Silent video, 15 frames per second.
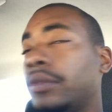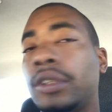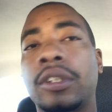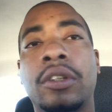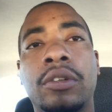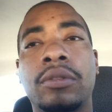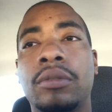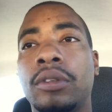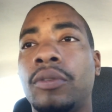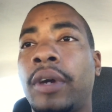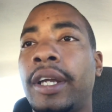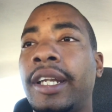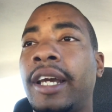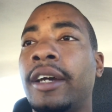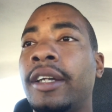So
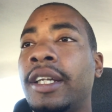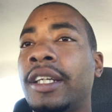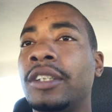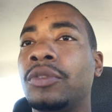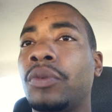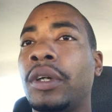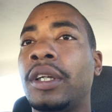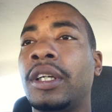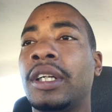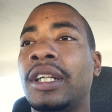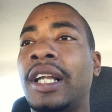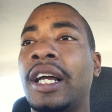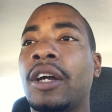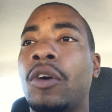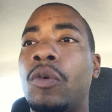right now it is running a
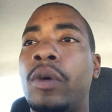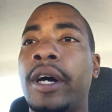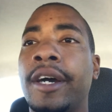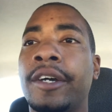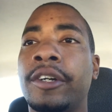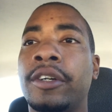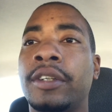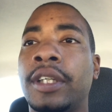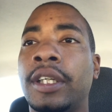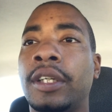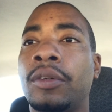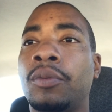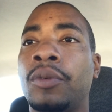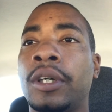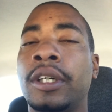lot quieter than
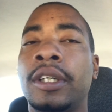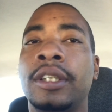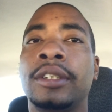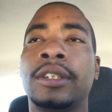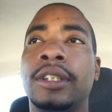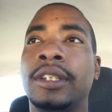it was.